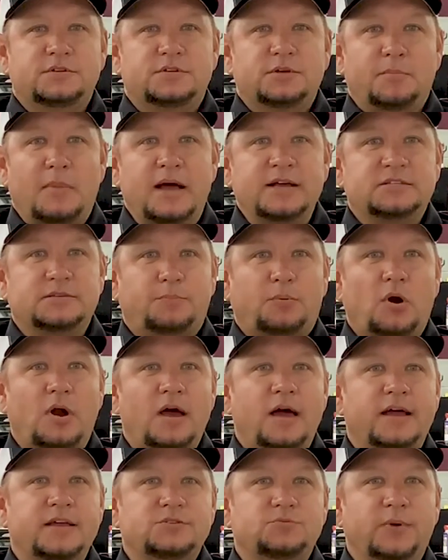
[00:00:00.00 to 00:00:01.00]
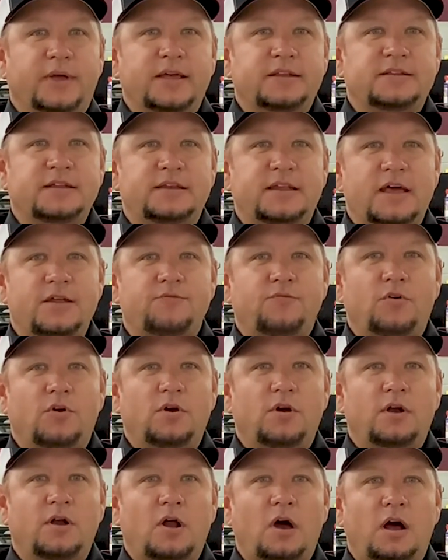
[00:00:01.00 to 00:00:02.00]
To my surprise, we get to
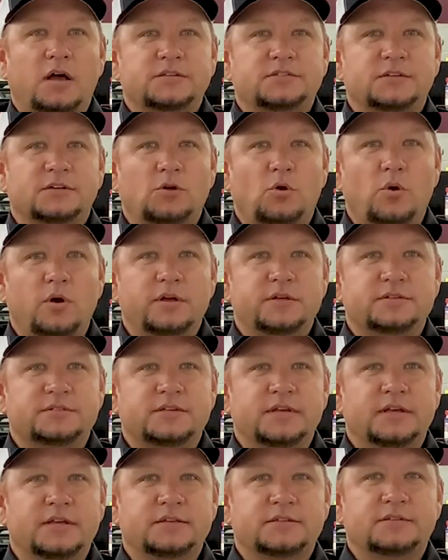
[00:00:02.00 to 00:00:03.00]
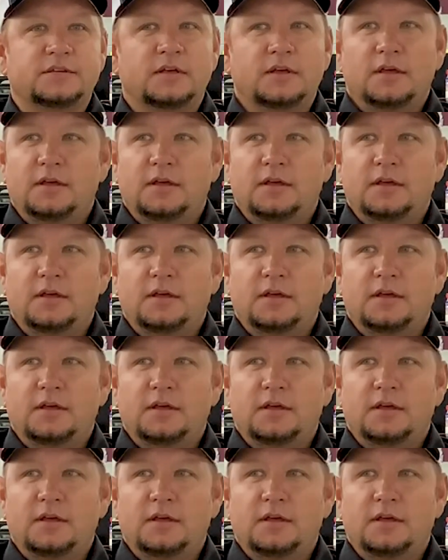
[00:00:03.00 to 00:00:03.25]
Denver and Austin Coyle says,